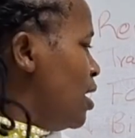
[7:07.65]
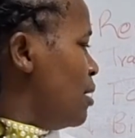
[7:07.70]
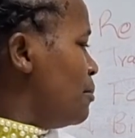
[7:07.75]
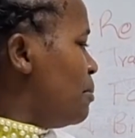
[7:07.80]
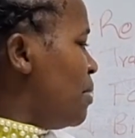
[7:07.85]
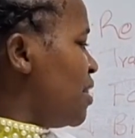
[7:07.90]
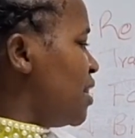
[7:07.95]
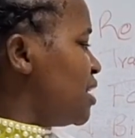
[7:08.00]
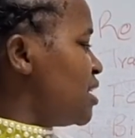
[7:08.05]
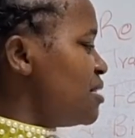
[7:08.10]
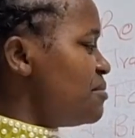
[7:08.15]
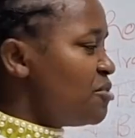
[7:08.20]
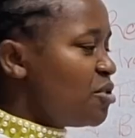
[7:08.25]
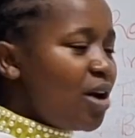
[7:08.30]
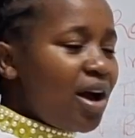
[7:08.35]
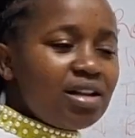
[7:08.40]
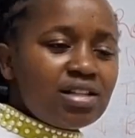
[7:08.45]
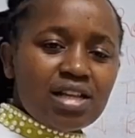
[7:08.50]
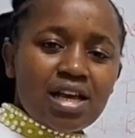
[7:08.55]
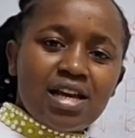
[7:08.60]
By the time you're
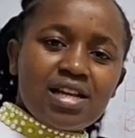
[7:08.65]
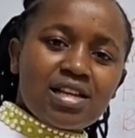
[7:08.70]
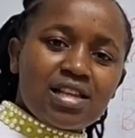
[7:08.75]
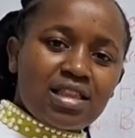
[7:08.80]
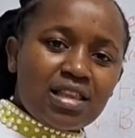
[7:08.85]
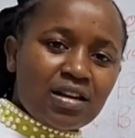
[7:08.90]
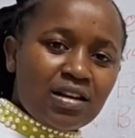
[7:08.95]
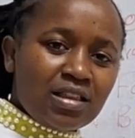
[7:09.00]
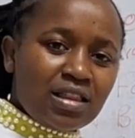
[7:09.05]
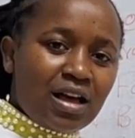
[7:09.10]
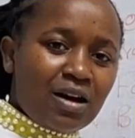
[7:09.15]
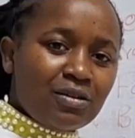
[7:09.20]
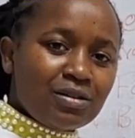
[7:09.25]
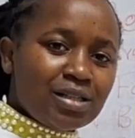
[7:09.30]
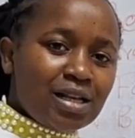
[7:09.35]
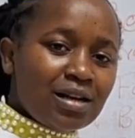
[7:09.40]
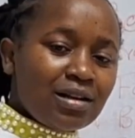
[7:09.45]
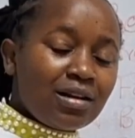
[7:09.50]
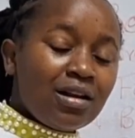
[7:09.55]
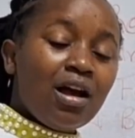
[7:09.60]
at
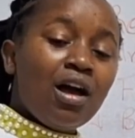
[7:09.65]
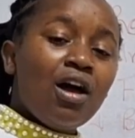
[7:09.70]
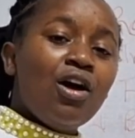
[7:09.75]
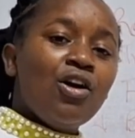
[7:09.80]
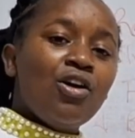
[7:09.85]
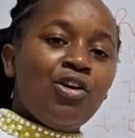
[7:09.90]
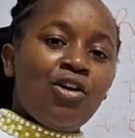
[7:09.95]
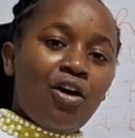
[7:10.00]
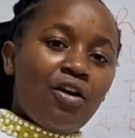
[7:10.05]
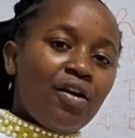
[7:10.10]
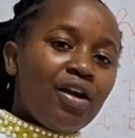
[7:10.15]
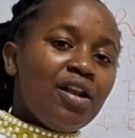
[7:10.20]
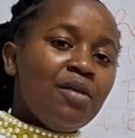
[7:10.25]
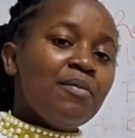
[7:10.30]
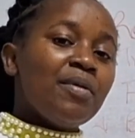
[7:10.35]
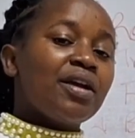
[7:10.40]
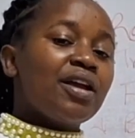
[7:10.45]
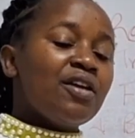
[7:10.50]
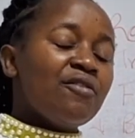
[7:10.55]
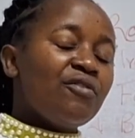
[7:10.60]
83,000, you're already
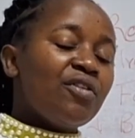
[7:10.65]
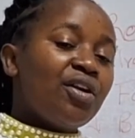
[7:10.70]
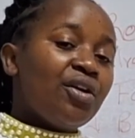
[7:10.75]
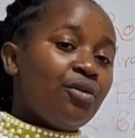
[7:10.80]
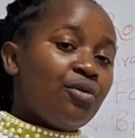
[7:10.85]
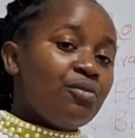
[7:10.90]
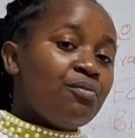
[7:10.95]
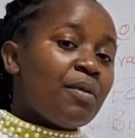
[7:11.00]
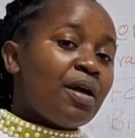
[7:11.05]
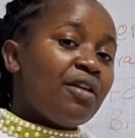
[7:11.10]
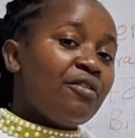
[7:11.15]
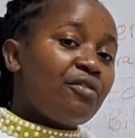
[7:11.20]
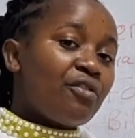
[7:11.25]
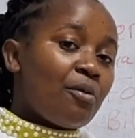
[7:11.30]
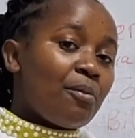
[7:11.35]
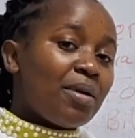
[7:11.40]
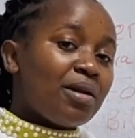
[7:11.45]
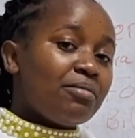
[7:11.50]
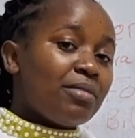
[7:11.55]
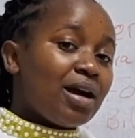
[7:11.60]
making very good money from
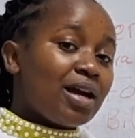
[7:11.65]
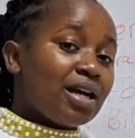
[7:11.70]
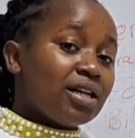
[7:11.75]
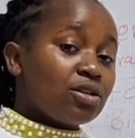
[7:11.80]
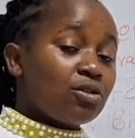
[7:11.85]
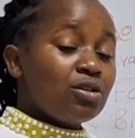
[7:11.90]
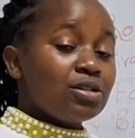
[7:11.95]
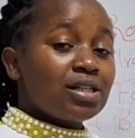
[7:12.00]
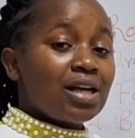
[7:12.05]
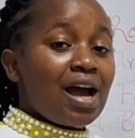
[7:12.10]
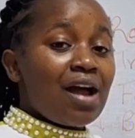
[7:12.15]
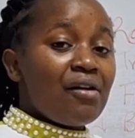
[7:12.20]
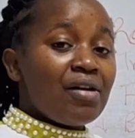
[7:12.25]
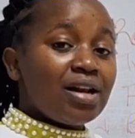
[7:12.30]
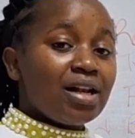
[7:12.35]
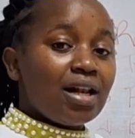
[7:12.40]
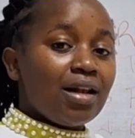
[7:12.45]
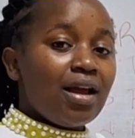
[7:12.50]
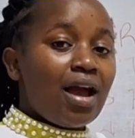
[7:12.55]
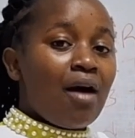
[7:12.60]
the market, because
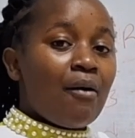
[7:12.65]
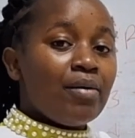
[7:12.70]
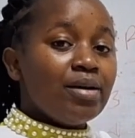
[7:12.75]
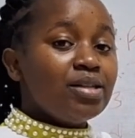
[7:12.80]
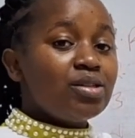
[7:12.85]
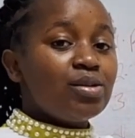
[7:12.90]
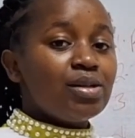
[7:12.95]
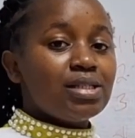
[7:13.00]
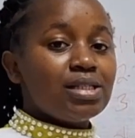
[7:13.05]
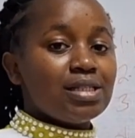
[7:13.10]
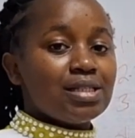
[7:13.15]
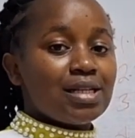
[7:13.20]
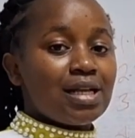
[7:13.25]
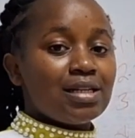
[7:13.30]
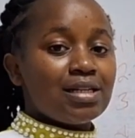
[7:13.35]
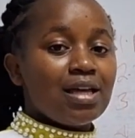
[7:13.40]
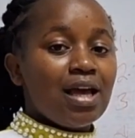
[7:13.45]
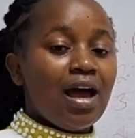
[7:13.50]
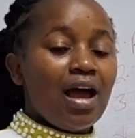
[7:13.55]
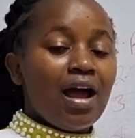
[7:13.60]
currently our interest is at
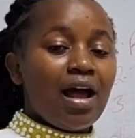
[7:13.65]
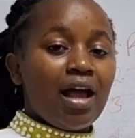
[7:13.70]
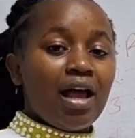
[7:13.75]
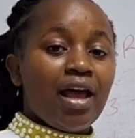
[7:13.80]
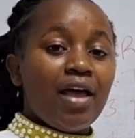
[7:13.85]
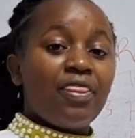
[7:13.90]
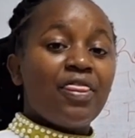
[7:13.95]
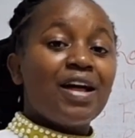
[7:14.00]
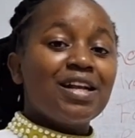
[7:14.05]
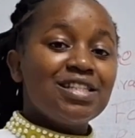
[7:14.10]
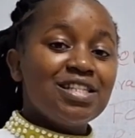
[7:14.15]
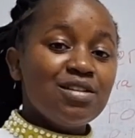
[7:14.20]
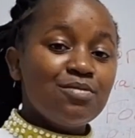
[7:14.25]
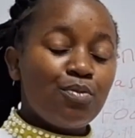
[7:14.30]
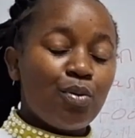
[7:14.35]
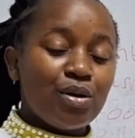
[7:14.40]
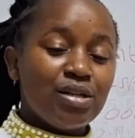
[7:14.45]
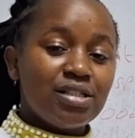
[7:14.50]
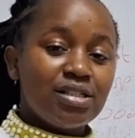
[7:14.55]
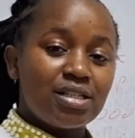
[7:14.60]

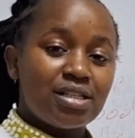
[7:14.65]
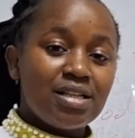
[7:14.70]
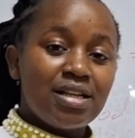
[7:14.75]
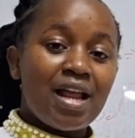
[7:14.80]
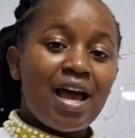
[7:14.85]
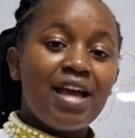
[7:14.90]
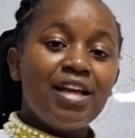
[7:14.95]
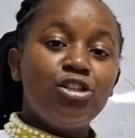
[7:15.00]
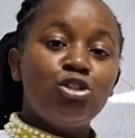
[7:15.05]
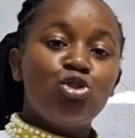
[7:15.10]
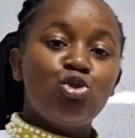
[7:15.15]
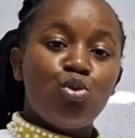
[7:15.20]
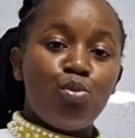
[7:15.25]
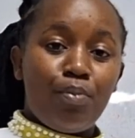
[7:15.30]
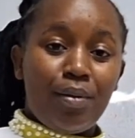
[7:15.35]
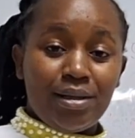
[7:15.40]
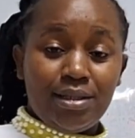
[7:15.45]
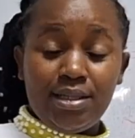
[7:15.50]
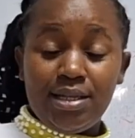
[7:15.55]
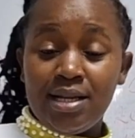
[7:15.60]

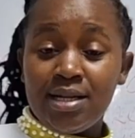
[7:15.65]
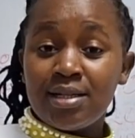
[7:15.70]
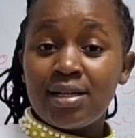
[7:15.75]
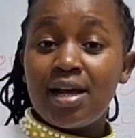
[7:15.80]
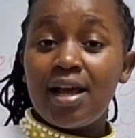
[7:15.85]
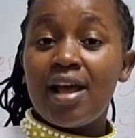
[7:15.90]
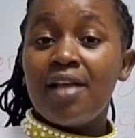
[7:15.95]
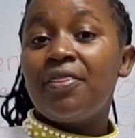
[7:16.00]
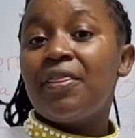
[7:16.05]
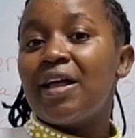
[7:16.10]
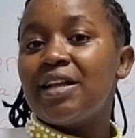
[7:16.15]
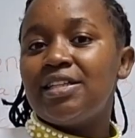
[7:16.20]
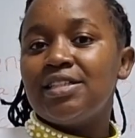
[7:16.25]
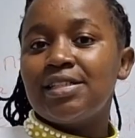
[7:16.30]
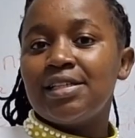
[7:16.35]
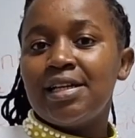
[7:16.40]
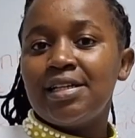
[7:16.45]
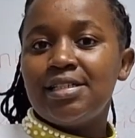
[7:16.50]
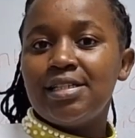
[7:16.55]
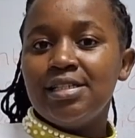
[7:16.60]
13.92%, and that is
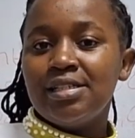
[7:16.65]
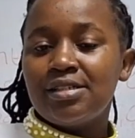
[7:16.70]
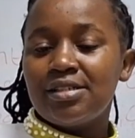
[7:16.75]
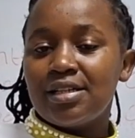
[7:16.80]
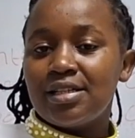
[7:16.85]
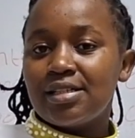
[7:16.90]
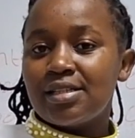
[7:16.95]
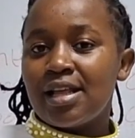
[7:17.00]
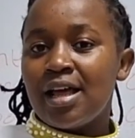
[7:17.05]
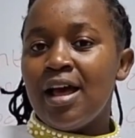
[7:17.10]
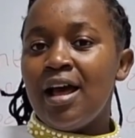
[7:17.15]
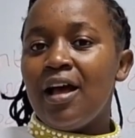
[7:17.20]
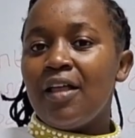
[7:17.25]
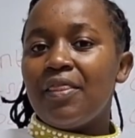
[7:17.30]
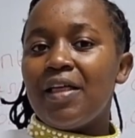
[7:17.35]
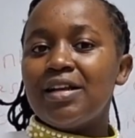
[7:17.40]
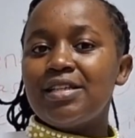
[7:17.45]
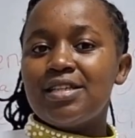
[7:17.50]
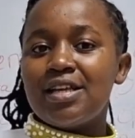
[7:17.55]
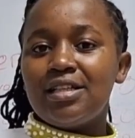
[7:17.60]
net interest.
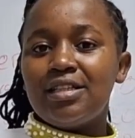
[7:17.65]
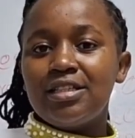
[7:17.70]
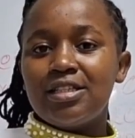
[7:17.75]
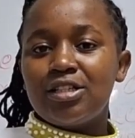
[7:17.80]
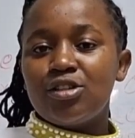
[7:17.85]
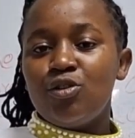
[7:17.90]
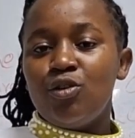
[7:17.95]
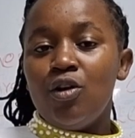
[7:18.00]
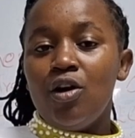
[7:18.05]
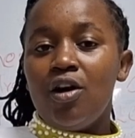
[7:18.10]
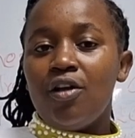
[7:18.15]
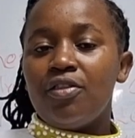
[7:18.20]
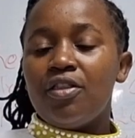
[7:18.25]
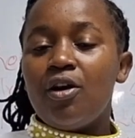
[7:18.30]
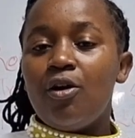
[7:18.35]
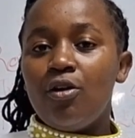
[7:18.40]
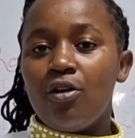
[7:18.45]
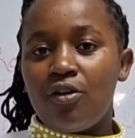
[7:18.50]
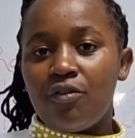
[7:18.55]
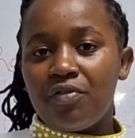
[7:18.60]
That tells you the
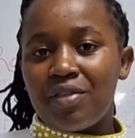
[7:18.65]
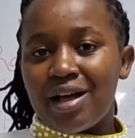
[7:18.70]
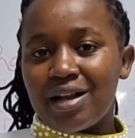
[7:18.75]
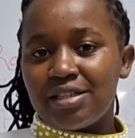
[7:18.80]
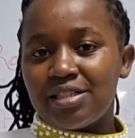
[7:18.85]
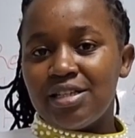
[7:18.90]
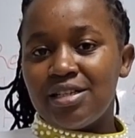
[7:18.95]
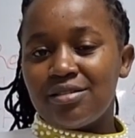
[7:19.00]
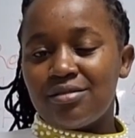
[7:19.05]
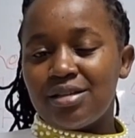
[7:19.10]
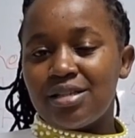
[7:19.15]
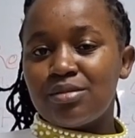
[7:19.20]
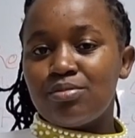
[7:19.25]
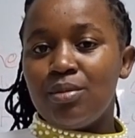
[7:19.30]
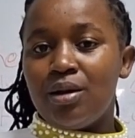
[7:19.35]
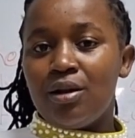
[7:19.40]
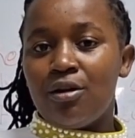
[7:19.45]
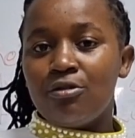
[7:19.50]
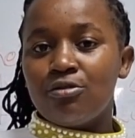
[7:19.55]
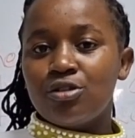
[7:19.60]
whole of that interest
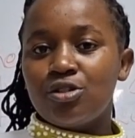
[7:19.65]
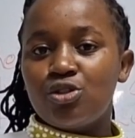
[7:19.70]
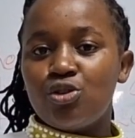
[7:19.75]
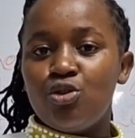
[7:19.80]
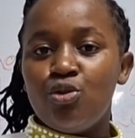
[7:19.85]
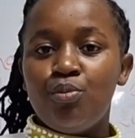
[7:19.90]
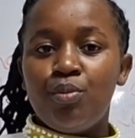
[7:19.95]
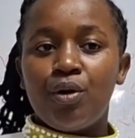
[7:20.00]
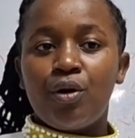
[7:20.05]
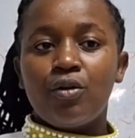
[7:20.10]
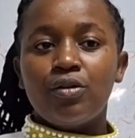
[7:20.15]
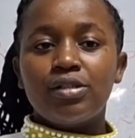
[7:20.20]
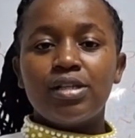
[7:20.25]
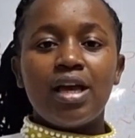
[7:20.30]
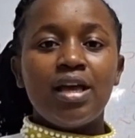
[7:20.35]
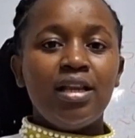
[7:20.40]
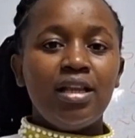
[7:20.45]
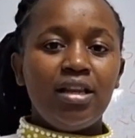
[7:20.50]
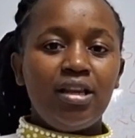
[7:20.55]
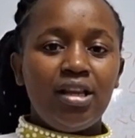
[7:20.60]
belongs to you, because
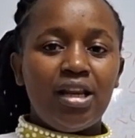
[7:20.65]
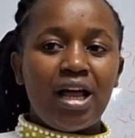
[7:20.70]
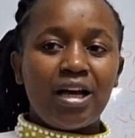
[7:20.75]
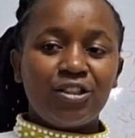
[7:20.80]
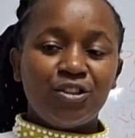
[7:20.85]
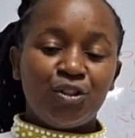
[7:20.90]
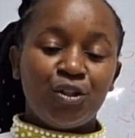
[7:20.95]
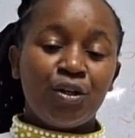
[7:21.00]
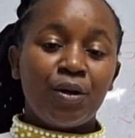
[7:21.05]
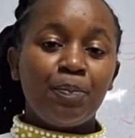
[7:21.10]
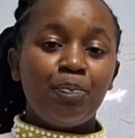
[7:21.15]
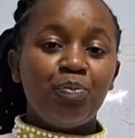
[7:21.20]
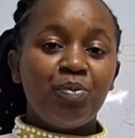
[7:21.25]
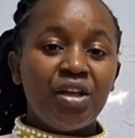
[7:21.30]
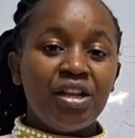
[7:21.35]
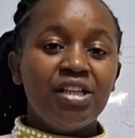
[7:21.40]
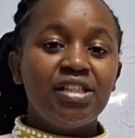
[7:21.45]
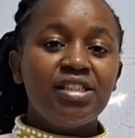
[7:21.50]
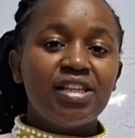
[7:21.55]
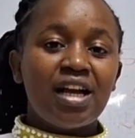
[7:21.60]
any deduction,
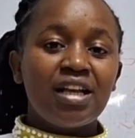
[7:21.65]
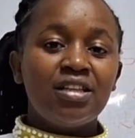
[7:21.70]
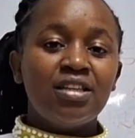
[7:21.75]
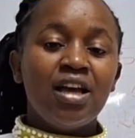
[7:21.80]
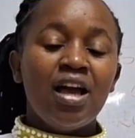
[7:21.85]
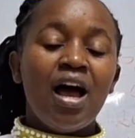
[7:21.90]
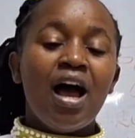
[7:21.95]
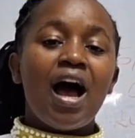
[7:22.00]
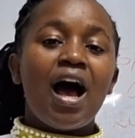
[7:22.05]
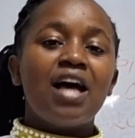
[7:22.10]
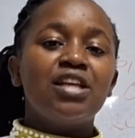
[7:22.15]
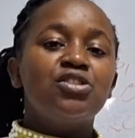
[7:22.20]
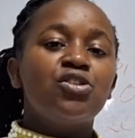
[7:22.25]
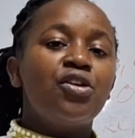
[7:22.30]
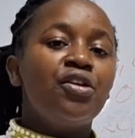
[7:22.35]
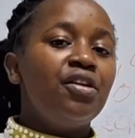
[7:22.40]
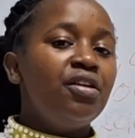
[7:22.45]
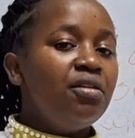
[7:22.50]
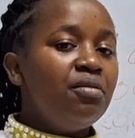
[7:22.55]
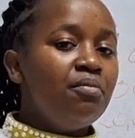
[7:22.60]
any charge has
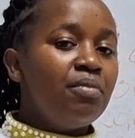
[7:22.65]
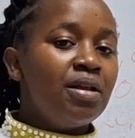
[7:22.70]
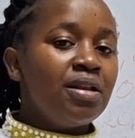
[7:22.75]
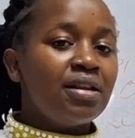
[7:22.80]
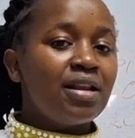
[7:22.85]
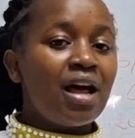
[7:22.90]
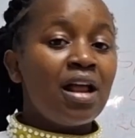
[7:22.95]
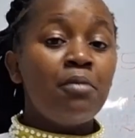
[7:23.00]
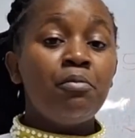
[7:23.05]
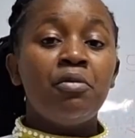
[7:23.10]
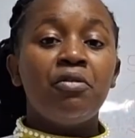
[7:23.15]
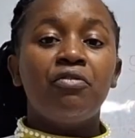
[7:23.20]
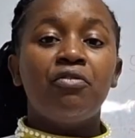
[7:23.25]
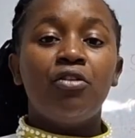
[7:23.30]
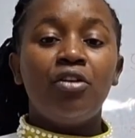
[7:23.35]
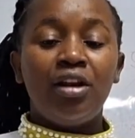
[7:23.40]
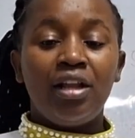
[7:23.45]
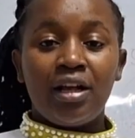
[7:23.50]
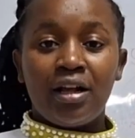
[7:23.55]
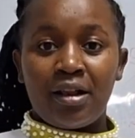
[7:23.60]
already been done
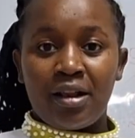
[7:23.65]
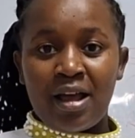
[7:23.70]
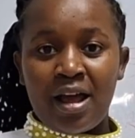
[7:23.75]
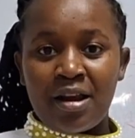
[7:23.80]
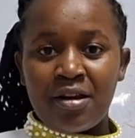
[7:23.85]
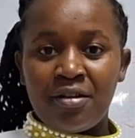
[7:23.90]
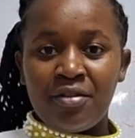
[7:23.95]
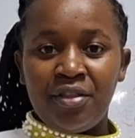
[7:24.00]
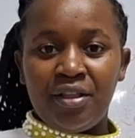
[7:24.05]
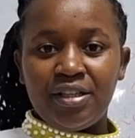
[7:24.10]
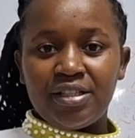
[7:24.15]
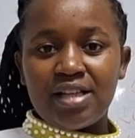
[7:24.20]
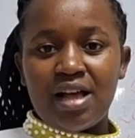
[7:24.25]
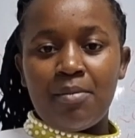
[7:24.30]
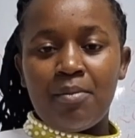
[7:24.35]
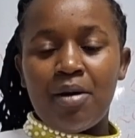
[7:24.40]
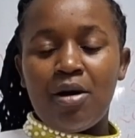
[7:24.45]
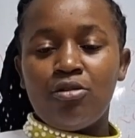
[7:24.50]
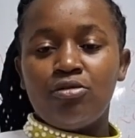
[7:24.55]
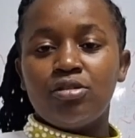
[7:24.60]
before declaring this
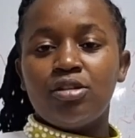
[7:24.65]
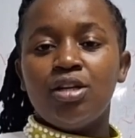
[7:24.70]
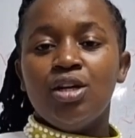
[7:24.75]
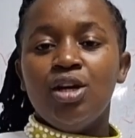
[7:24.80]
amount.